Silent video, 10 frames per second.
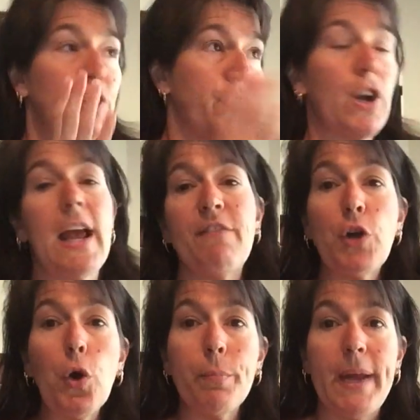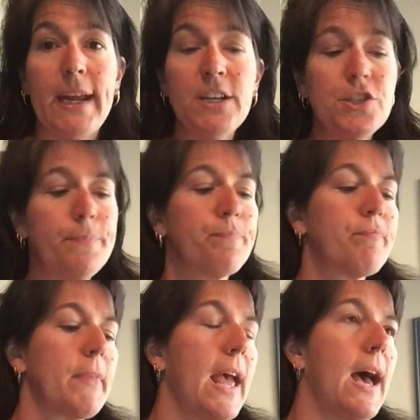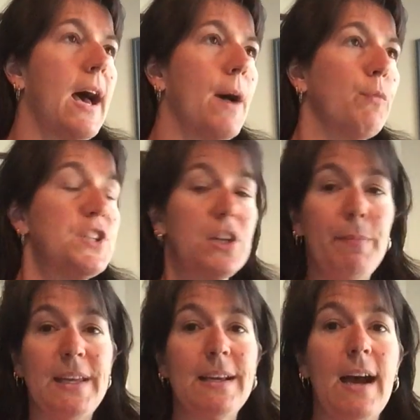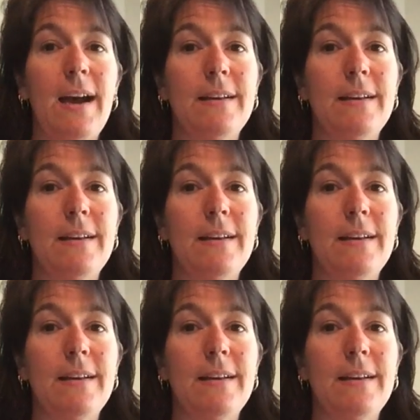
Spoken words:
you've got to have your homepage, which can be